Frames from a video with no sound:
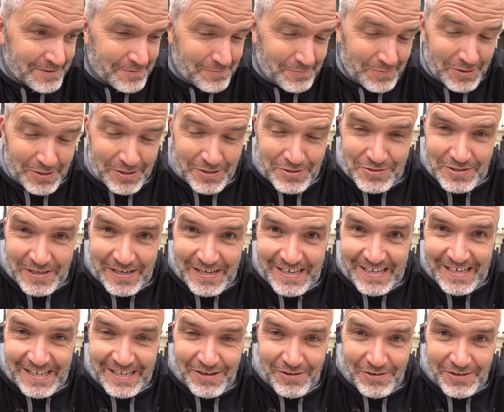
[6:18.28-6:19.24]
We're gonna try
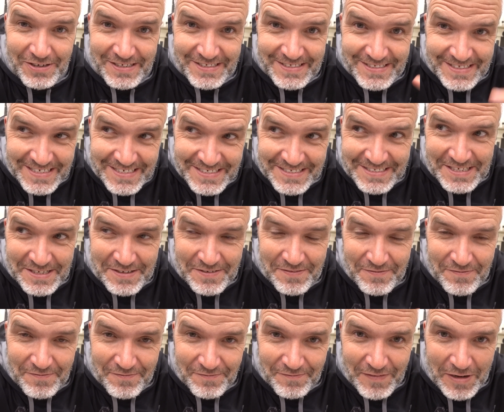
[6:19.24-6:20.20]
it in our existing
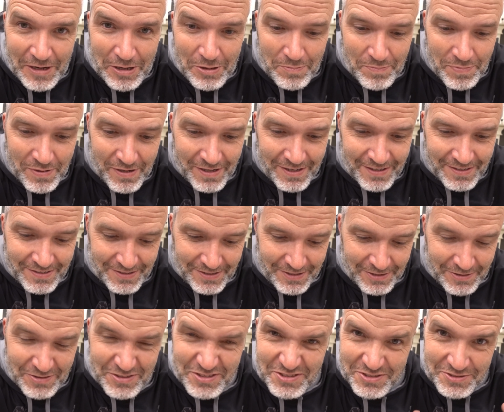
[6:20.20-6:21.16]
fire pit, you
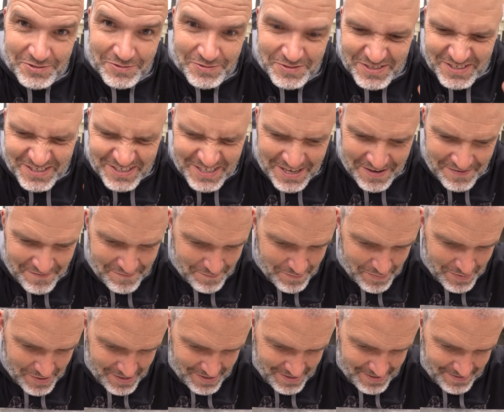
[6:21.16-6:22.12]
know, just so it's safe,
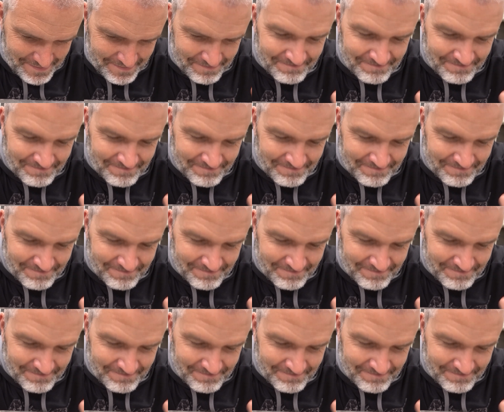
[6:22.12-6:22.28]
but